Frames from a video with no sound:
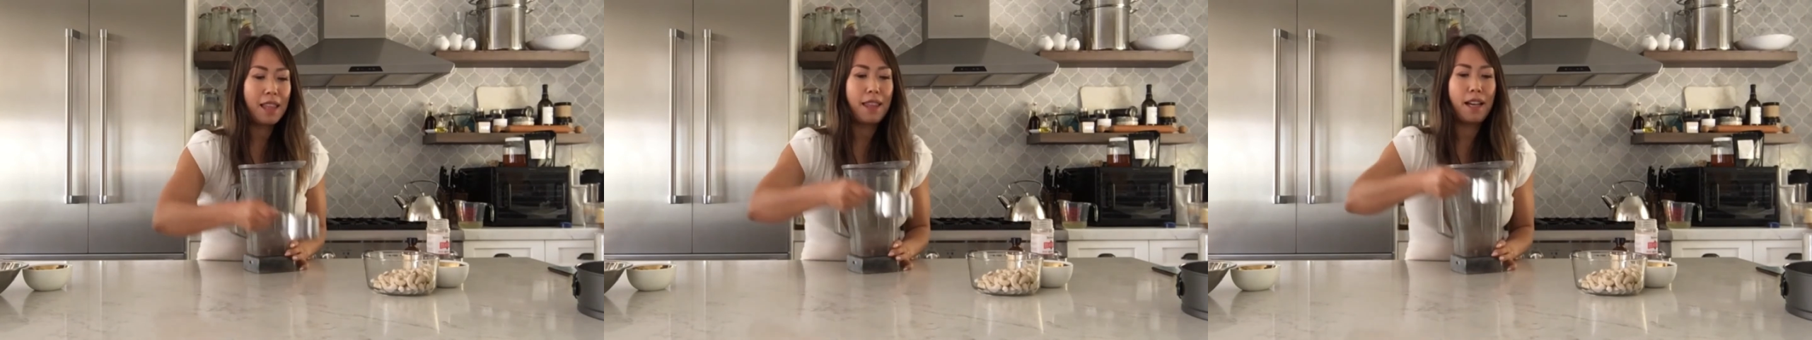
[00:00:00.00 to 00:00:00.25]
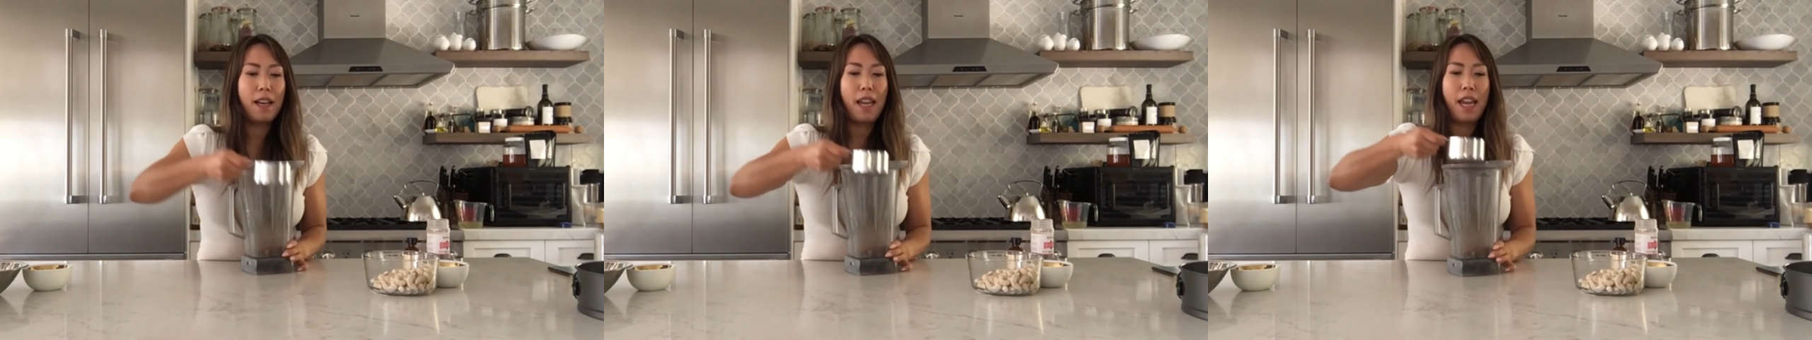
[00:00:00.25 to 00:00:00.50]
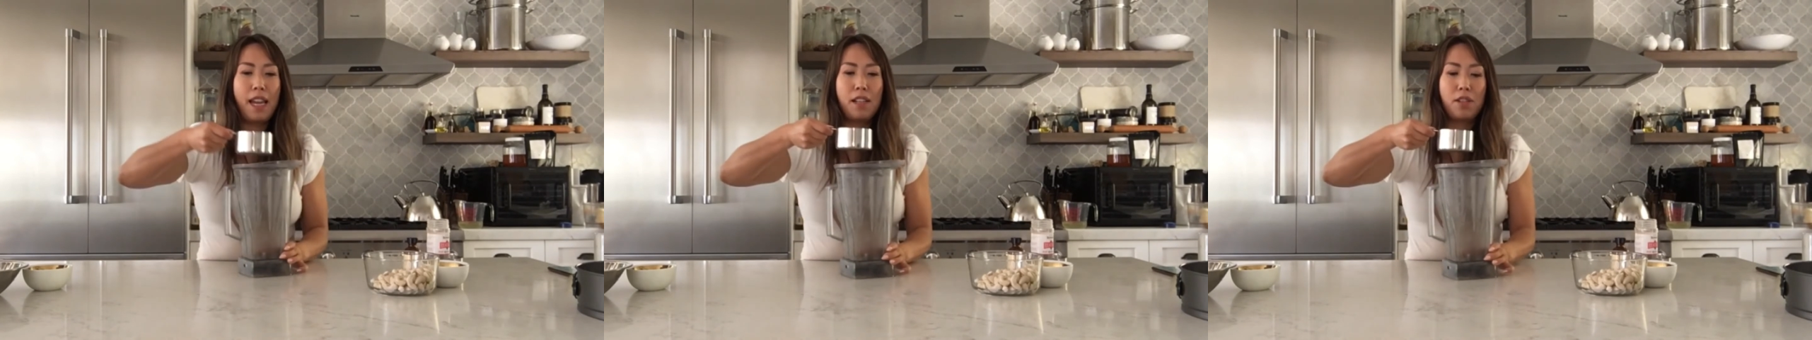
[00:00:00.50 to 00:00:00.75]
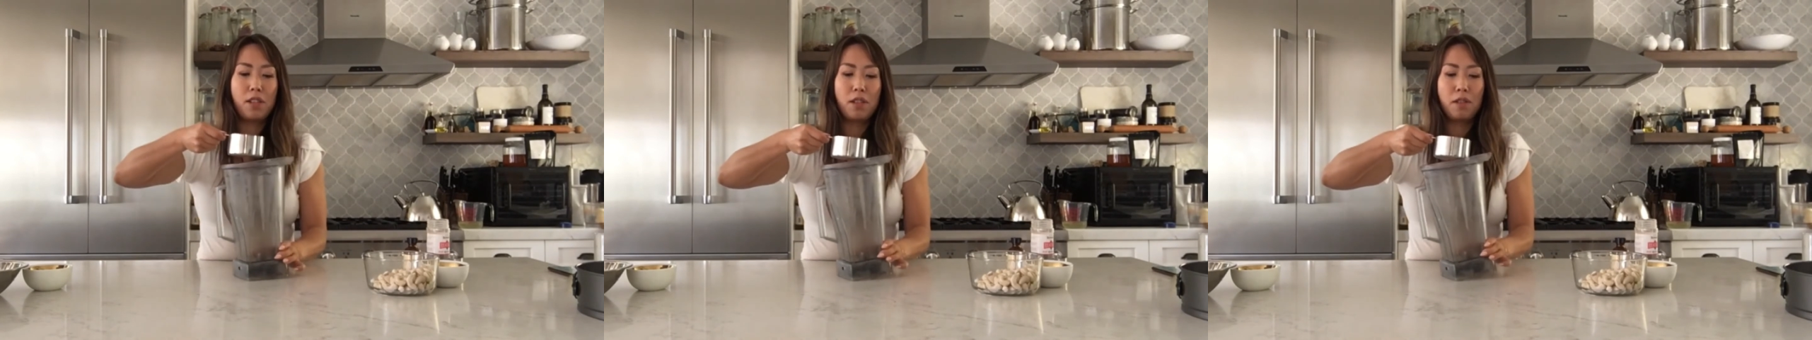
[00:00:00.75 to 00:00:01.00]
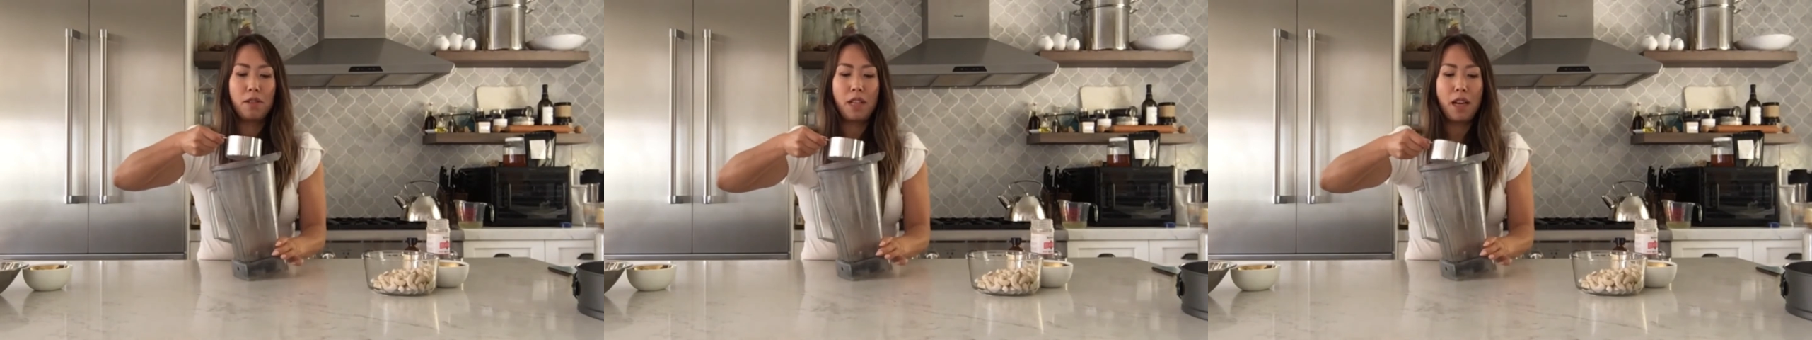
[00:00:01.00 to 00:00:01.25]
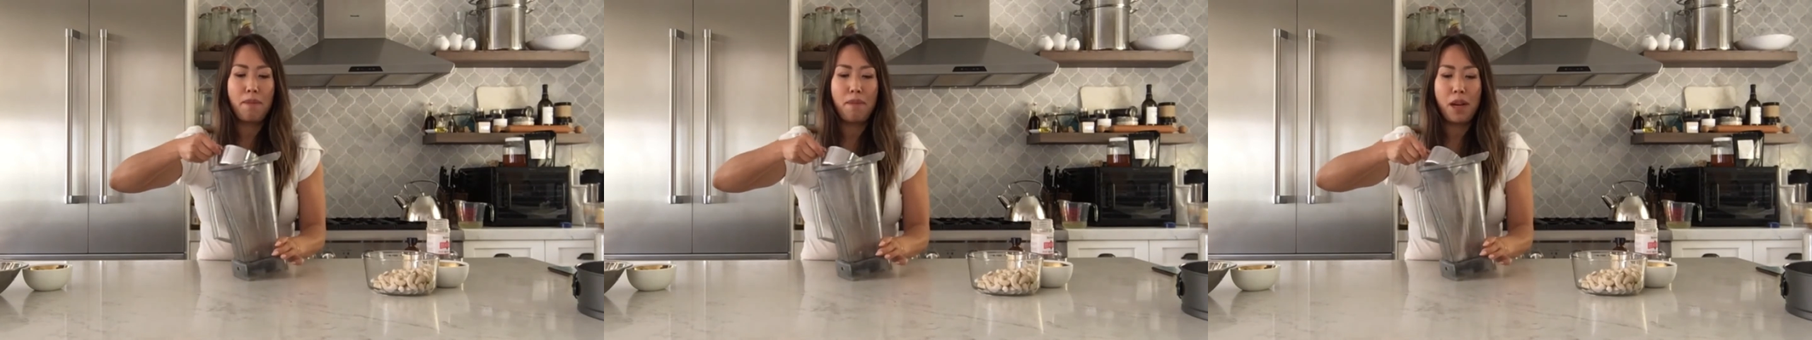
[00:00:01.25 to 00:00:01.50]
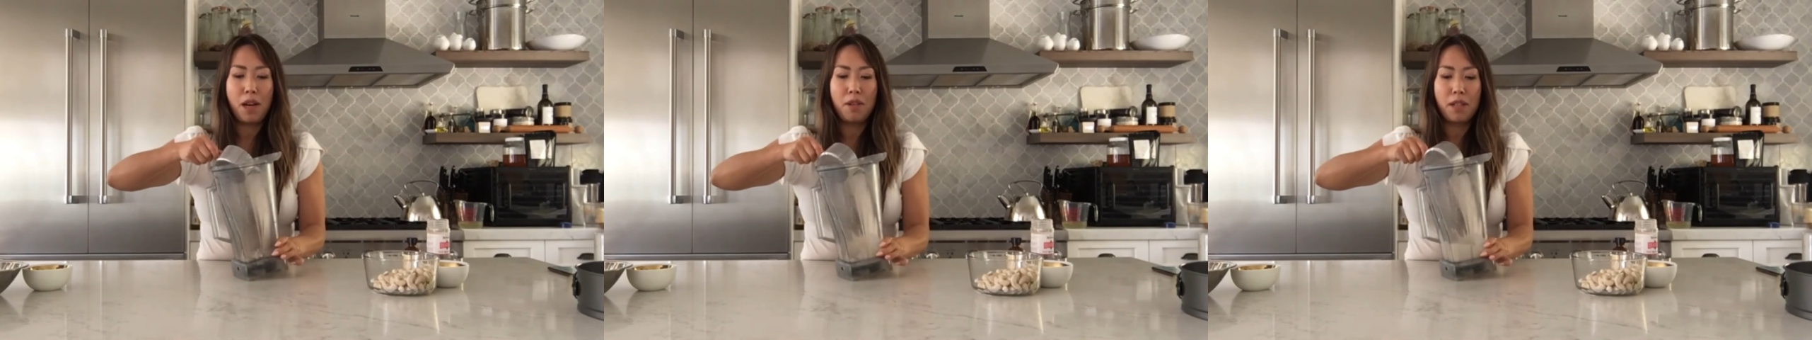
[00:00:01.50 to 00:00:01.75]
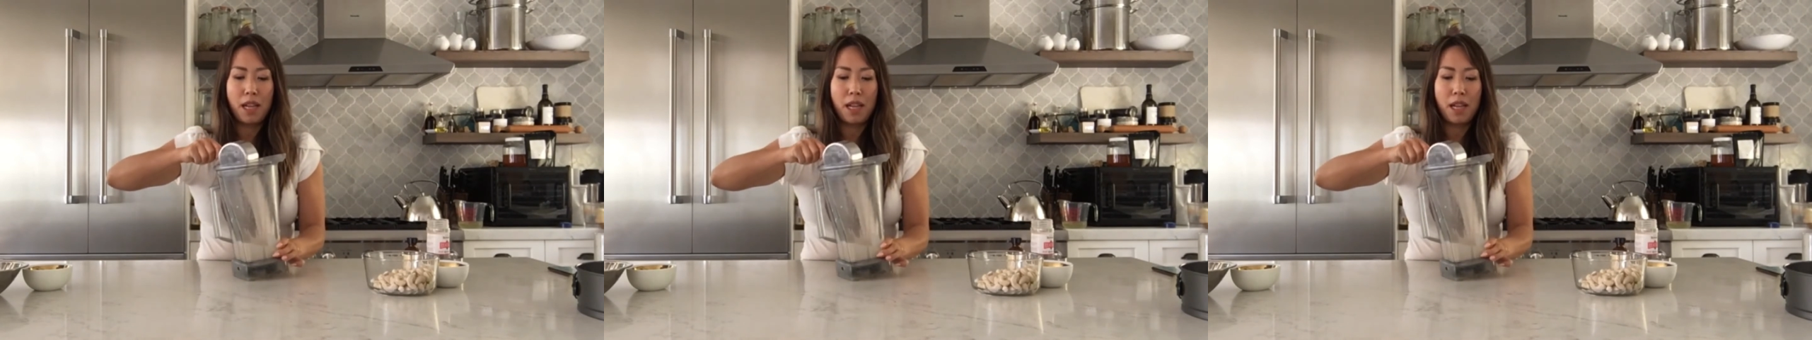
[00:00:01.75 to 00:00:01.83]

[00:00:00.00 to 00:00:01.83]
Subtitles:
the hazelnut milk